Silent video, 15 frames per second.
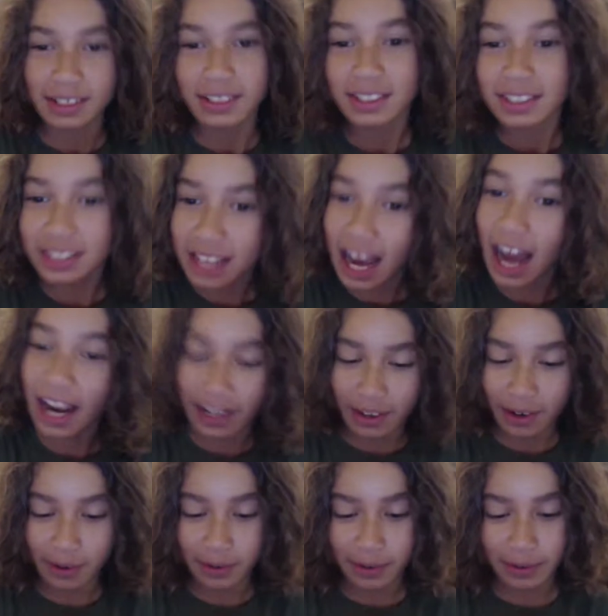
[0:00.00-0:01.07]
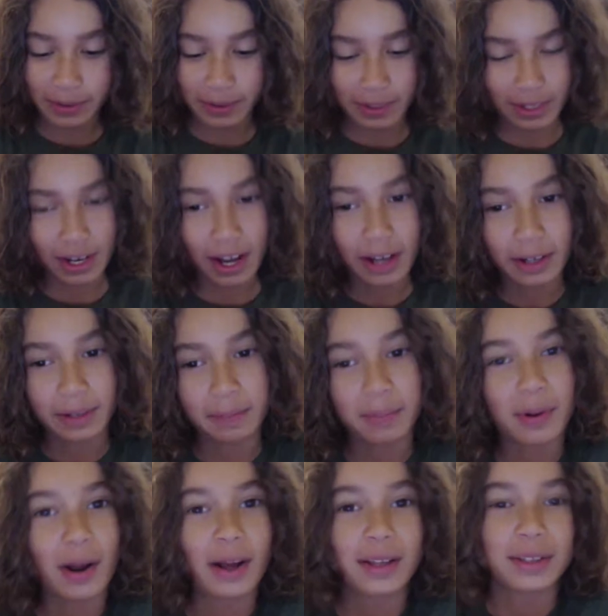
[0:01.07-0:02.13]
Yeah, I know it's not
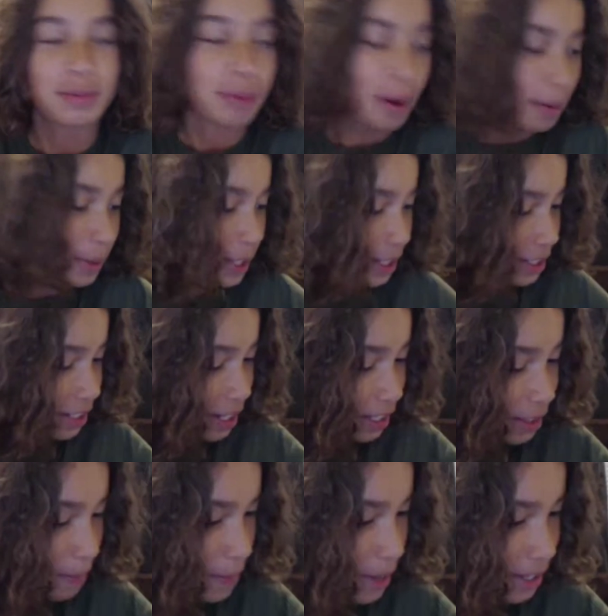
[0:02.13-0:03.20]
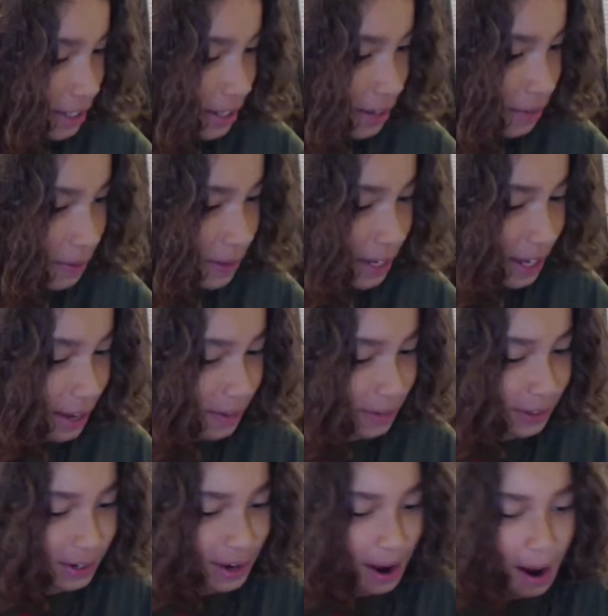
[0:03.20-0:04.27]
the best giveaway
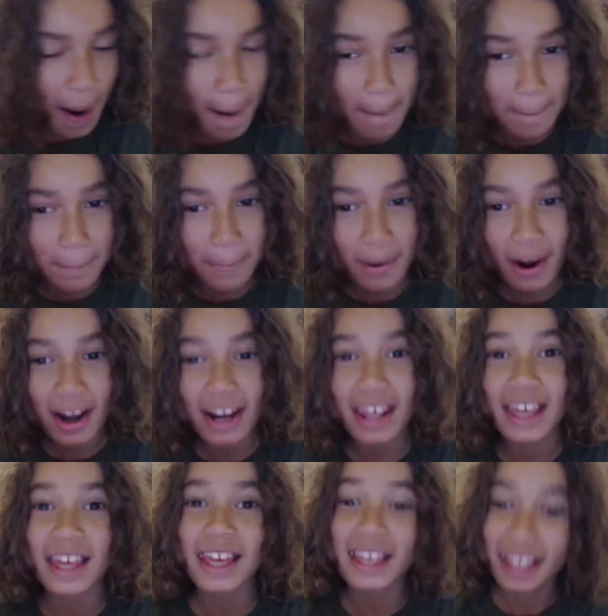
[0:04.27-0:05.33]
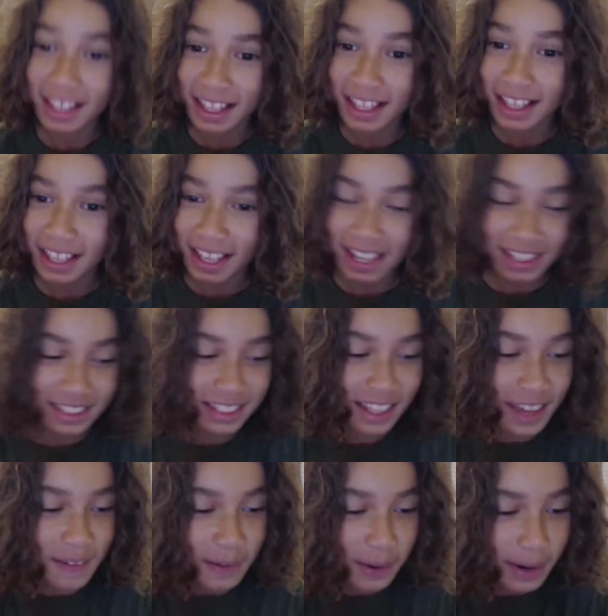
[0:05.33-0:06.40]
ever, but it's a
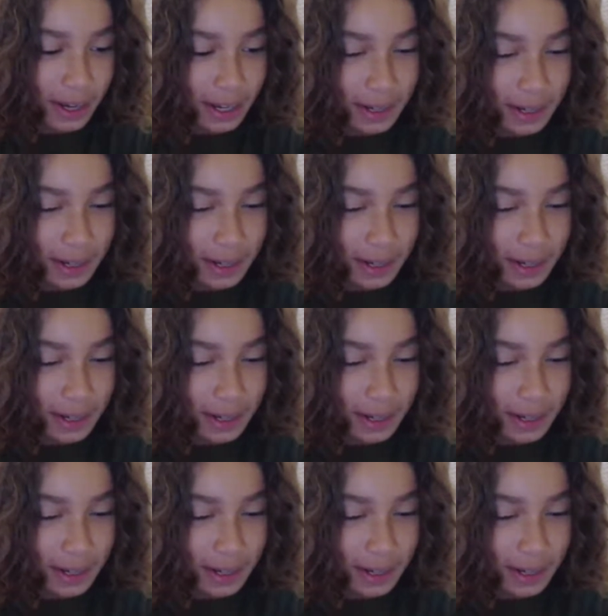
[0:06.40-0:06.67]
giveaway.